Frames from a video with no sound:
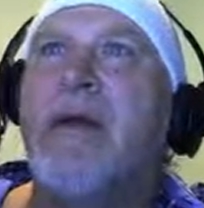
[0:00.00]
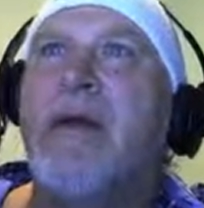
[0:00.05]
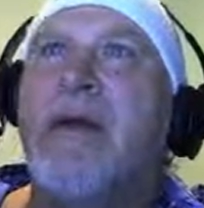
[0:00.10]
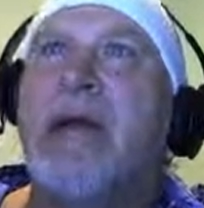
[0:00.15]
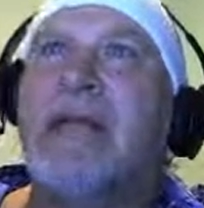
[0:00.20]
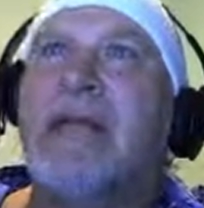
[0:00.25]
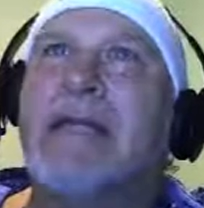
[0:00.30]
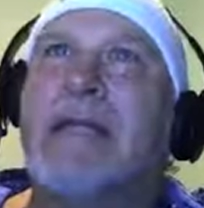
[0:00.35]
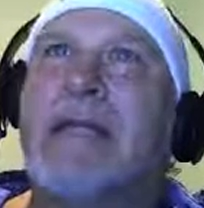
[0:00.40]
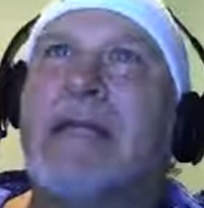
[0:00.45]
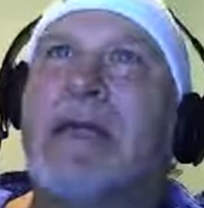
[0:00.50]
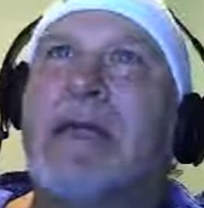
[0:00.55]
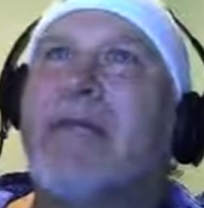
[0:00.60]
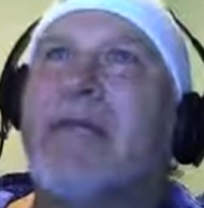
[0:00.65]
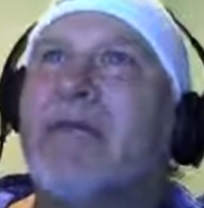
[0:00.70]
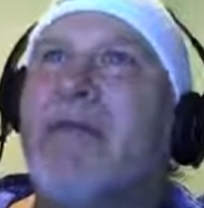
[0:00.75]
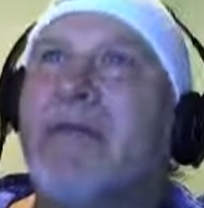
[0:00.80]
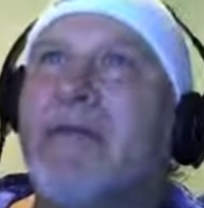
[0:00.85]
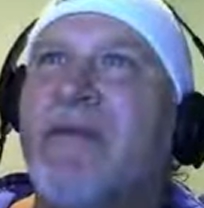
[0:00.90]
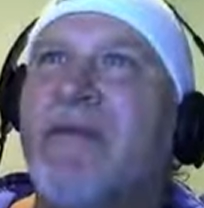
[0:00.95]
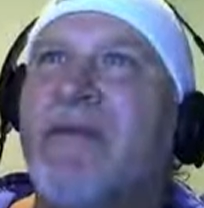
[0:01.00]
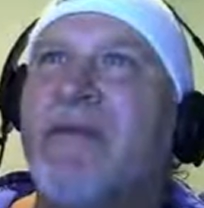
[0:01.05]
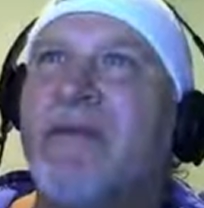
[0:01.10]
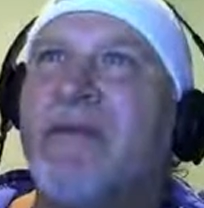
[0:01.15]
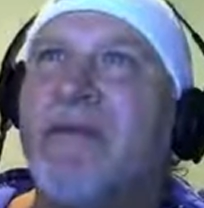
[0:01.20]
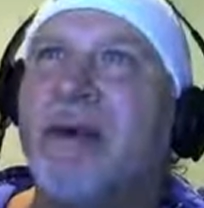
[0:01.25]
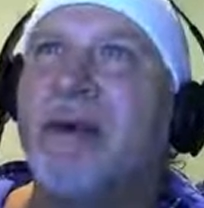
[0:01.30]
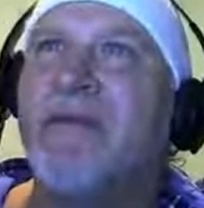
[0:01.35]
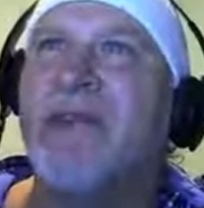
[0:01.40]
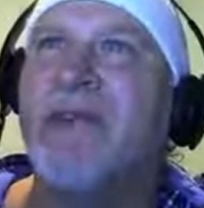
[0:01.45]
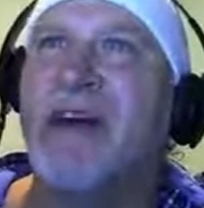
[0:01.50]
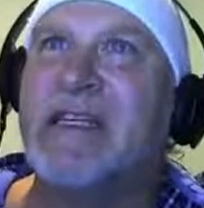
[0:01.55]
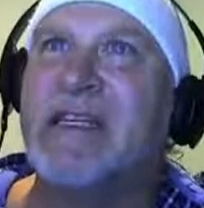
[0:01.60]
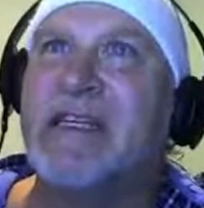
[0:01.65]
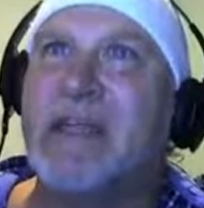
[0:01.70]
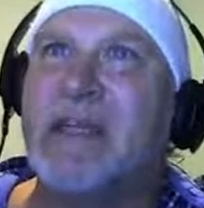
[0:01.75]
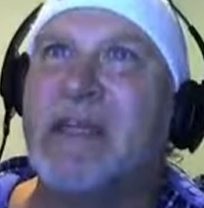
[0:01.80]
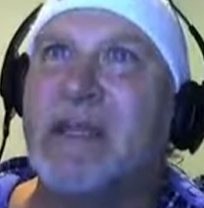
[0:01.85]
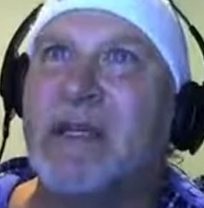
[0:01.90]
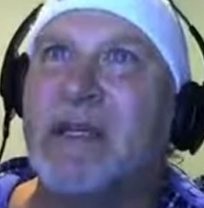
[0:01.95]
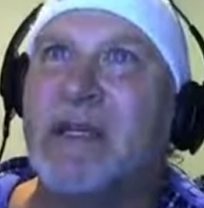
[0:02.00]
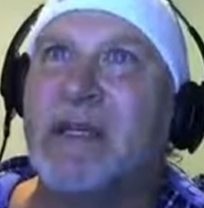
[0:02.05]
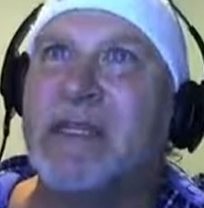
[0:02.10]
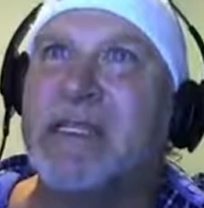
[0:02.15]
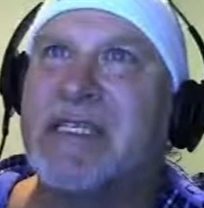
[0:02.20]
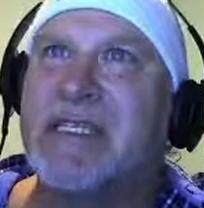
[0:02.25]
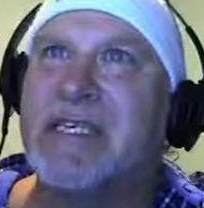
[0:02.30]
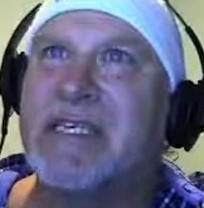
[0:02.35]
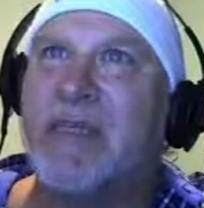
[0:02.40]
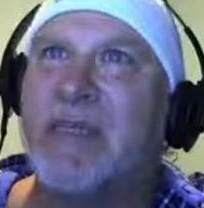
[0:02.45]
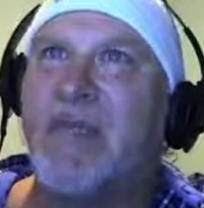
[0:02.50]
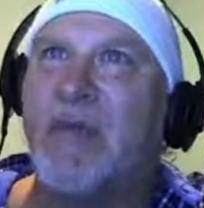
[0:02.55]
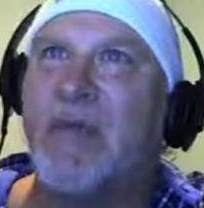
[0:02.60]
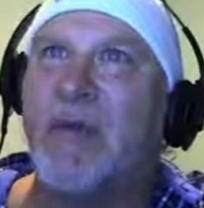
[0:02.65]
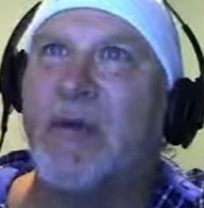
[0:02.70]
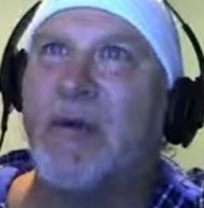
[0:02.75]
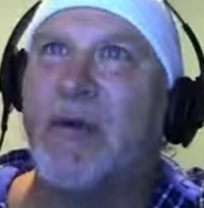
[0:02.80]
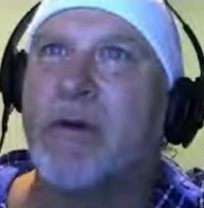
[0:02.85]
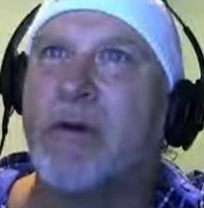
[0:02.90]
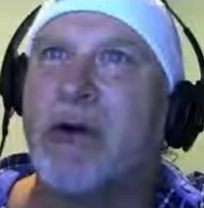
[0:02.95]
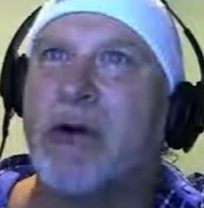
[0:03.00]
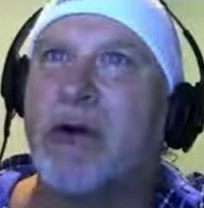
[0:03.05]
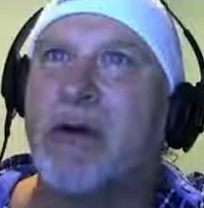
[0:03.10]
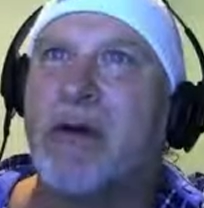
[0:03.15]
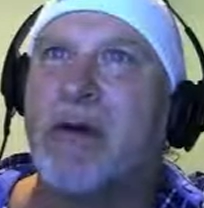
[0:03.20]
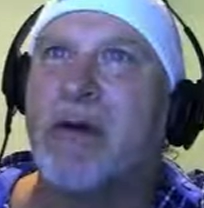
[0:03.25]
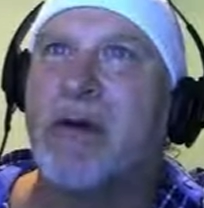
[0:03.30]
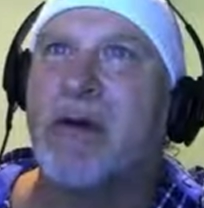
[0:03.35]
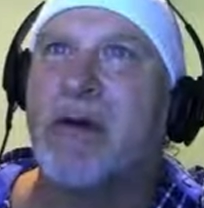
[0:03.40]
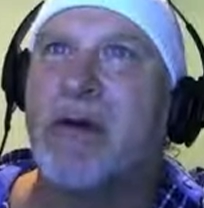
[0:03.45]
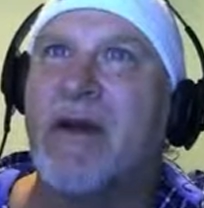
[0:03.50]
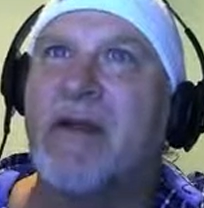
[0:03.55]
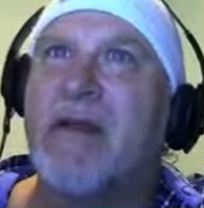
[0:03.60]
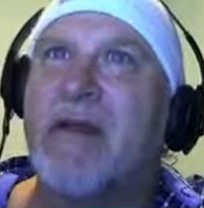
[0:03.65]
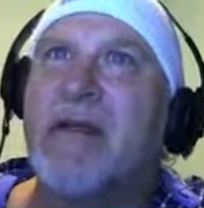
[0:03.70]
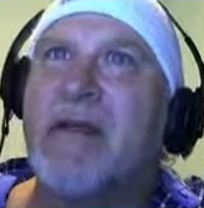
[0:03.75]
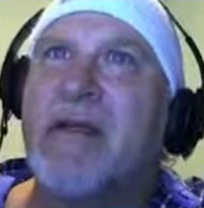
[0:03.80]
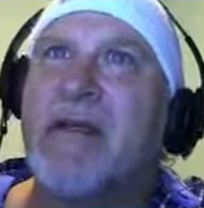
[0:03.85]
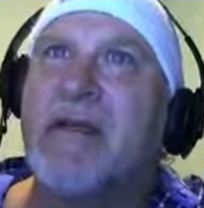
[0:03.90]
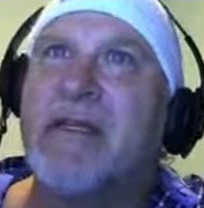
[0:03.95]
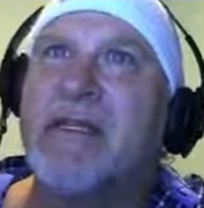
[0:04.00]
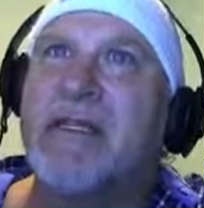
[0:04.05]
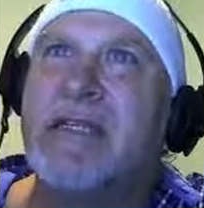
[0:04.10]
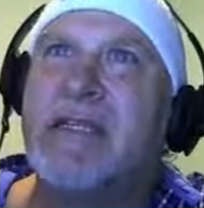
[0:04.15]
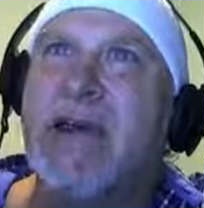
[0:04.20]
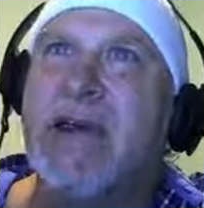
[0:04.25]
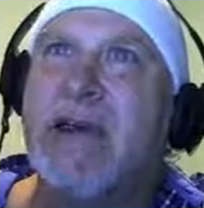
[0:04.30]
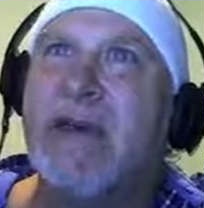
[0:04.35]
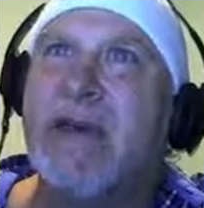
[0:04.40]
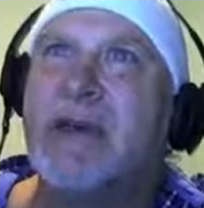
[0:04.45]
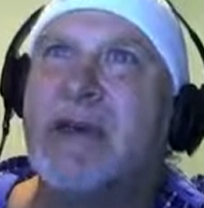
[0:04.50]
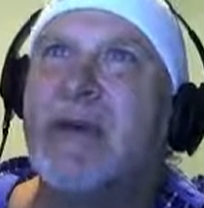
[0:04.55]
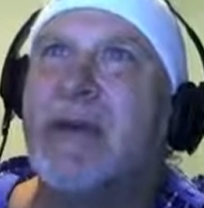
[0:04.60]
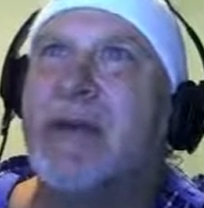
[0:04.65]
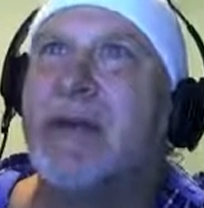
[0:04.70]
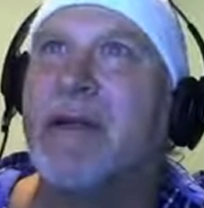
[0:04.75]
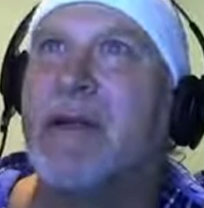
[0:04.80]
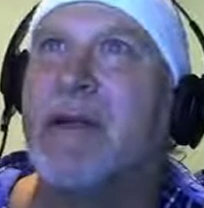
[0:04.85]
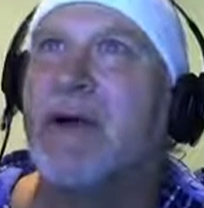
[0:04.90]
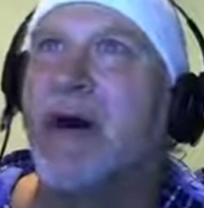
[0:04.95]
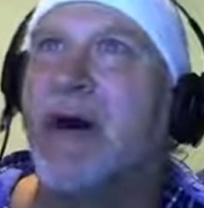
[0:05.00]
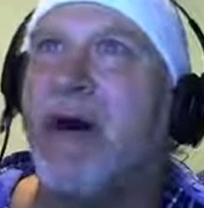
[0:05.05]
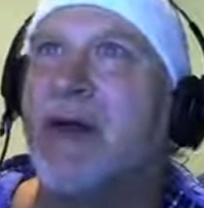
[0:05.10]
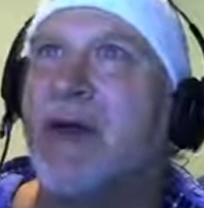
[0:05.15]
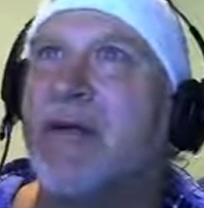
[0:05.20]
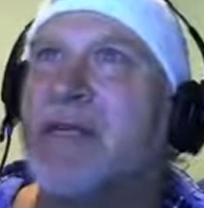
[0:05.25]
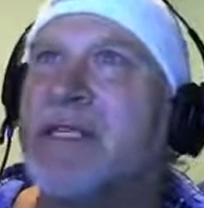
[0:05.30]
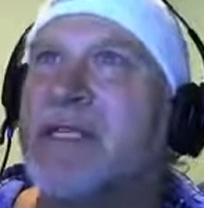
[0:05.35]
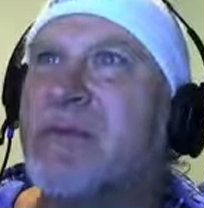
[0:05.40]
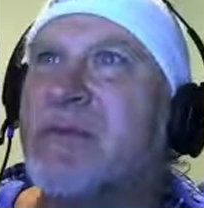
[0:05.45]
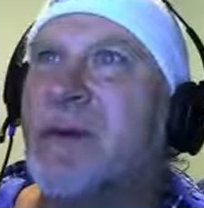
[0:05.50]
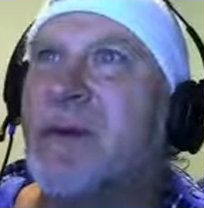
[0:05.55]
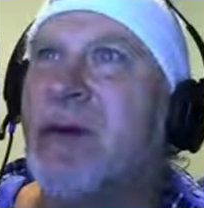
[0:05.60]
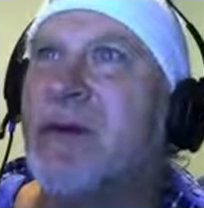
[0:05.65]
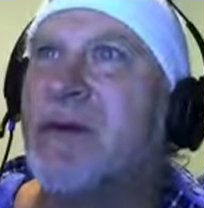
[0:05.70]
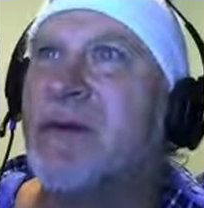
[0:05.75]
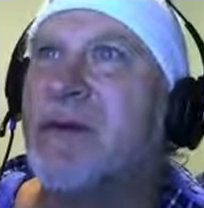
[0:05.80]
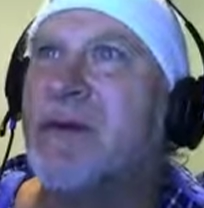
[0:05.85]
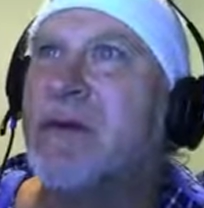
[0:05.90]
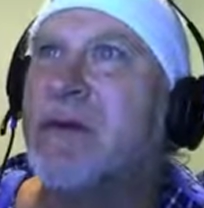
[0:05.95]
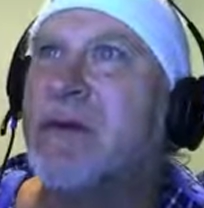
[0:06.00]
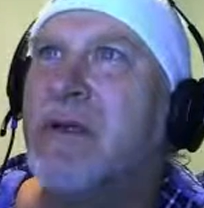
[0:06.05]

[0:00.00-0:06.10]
That's a little fuzzy, but you can see the floors right here and here. Side of the building, all the smoke.